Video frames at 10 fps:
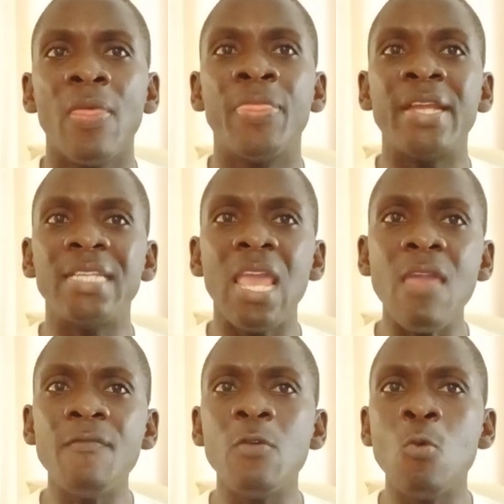that
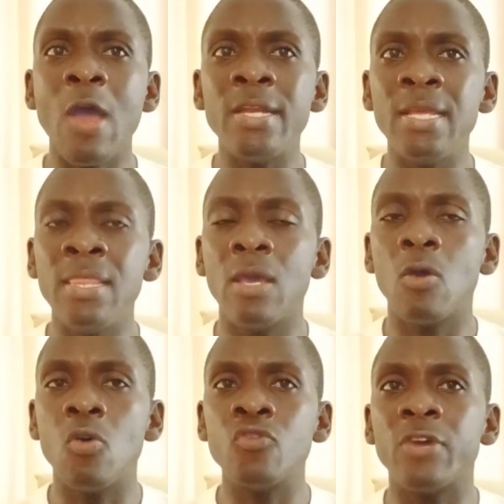every word in the
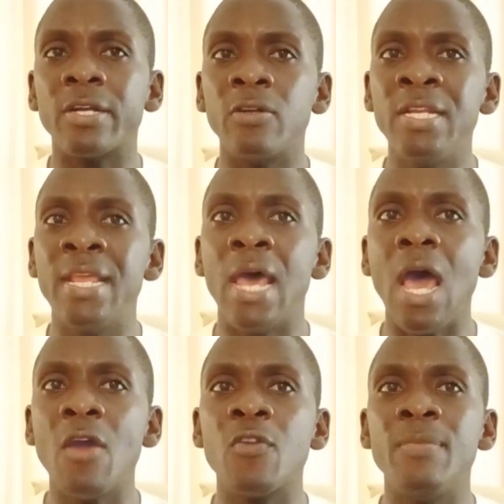contract in the
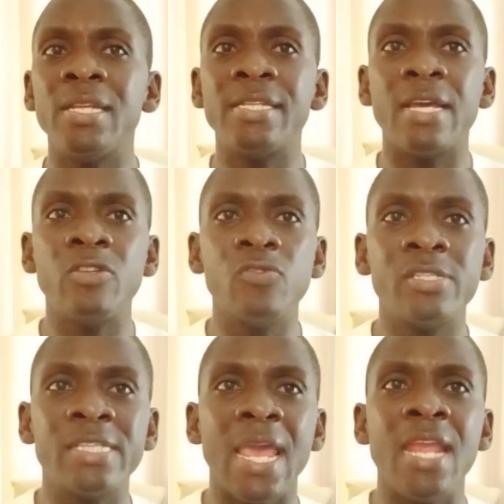agreement that you
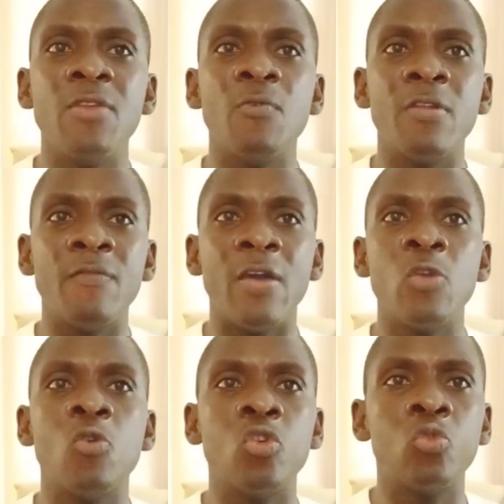sign wherever
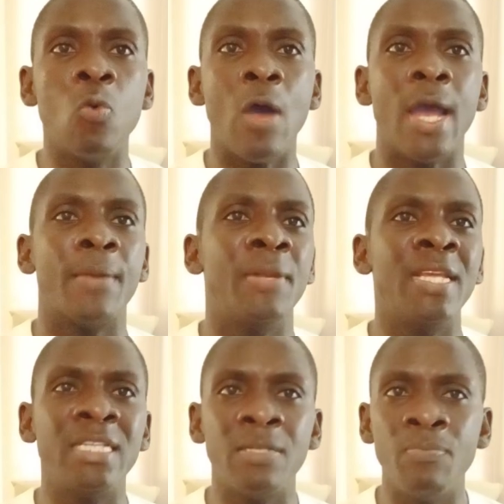you go work
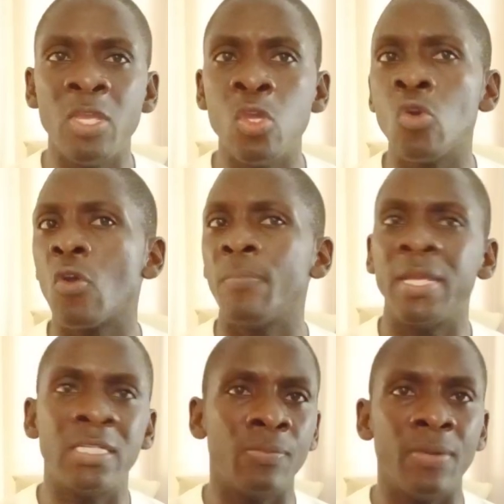let it be europe
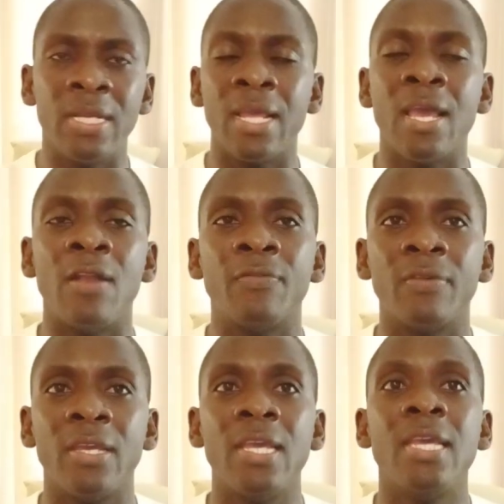let it be in gulf
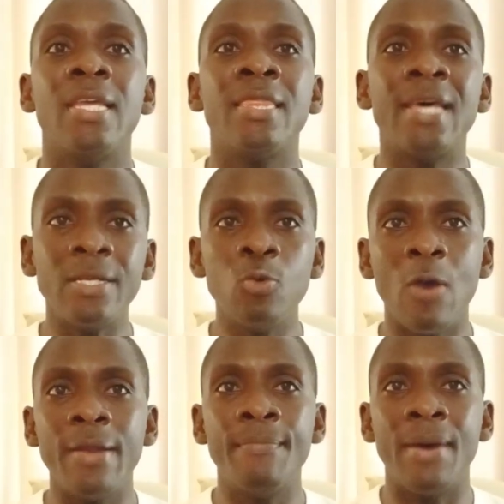that
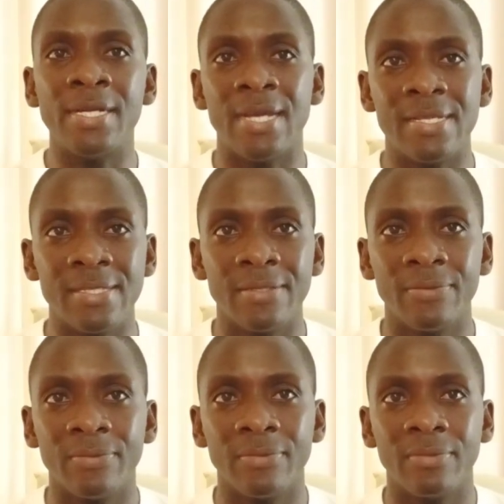word matters
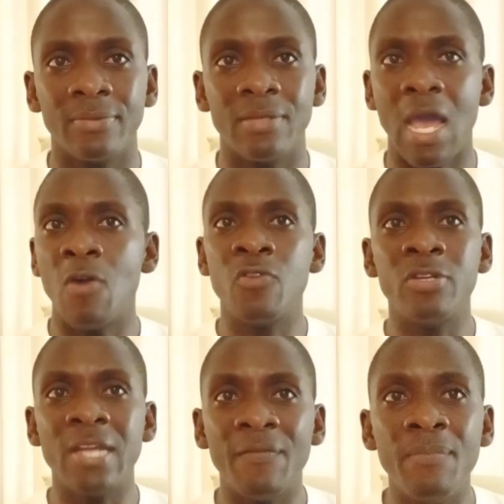i will
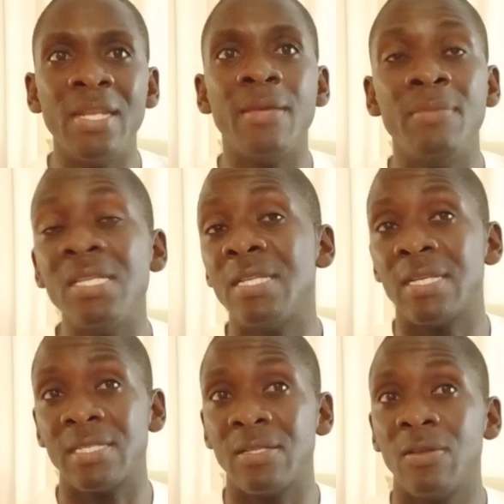not have made the
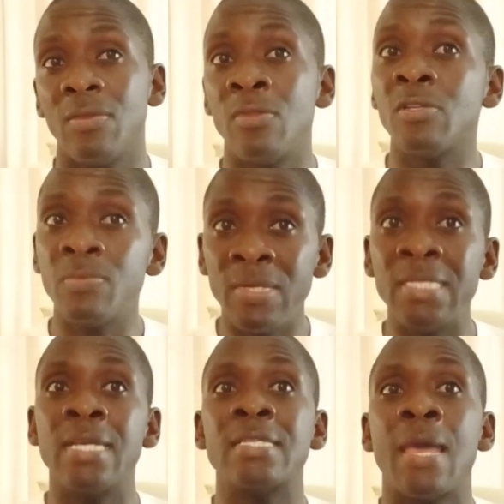mistakes those
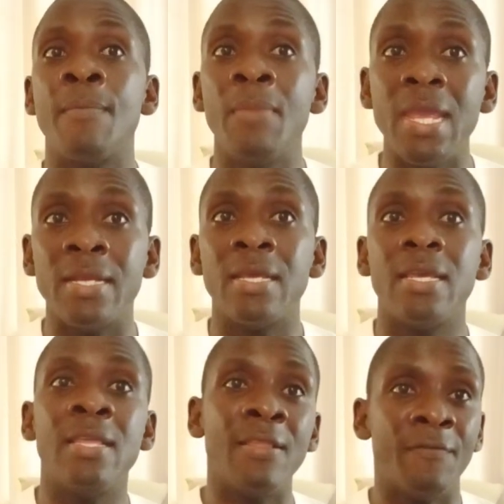mistakes i made
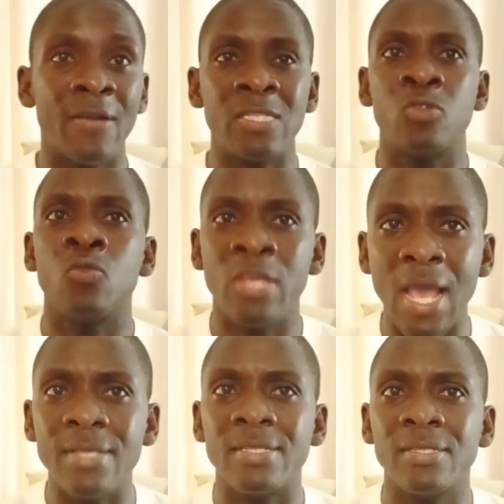in the first two
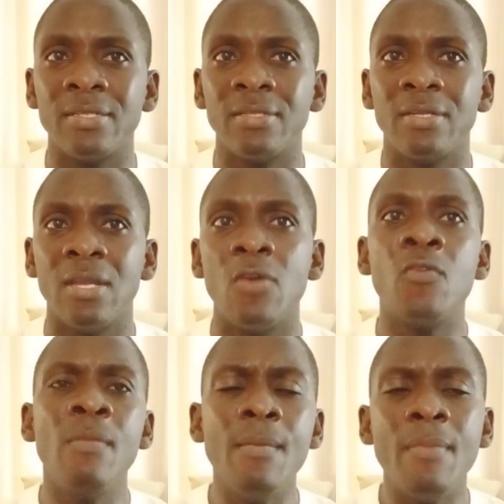years
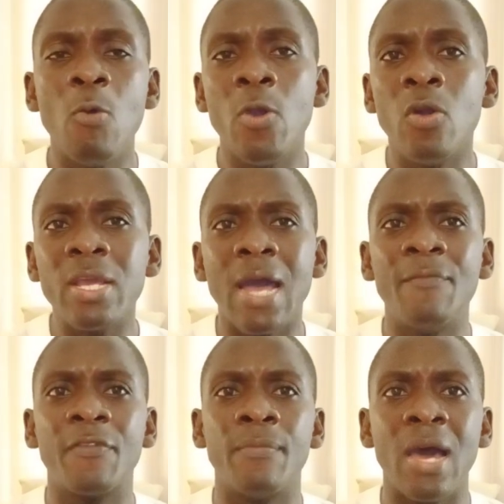remember we all
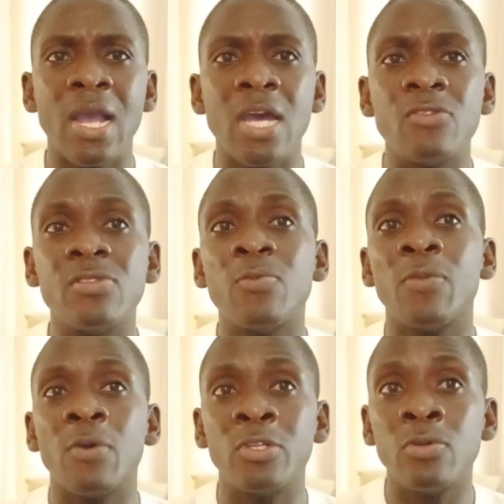come from our countries
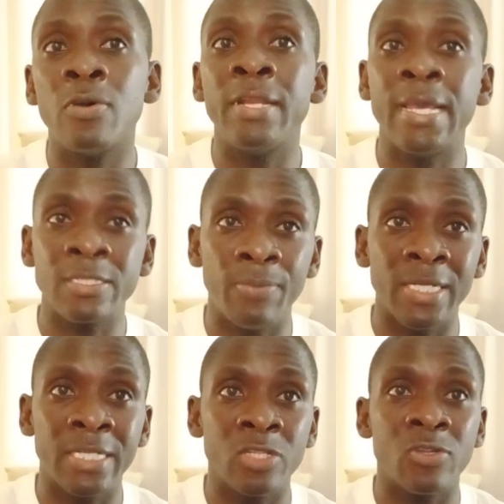with what we call
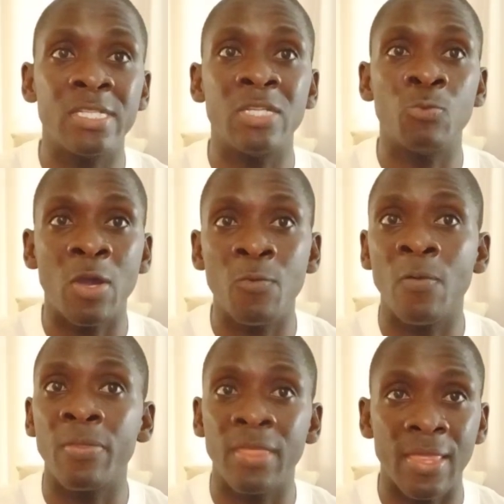expectations in one
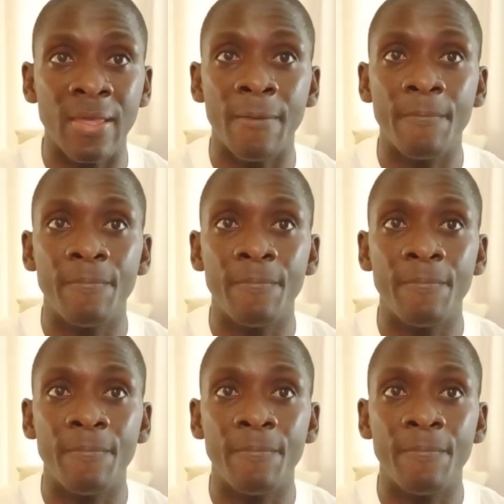way or the other